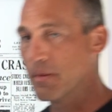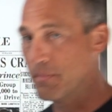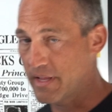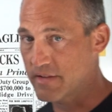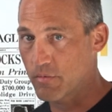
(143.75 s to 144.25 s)

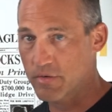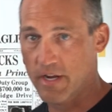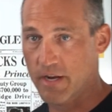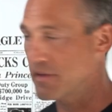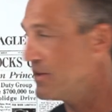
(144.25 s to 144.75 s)
But that's not what we're
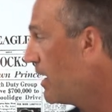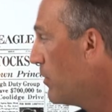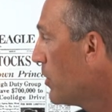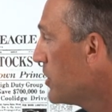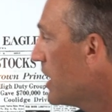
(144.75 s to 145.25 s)
talking about today.
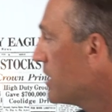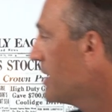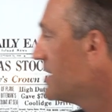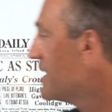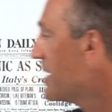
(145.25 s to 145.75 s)
What we're talking
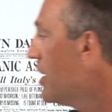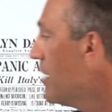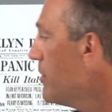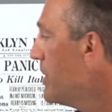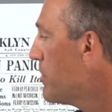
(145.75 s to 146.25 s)
about is the
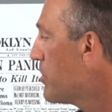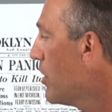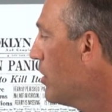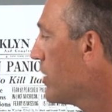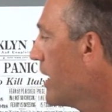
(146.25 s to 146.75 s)
government
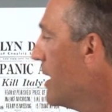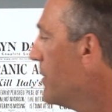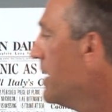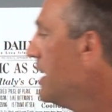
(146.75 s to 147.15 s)
program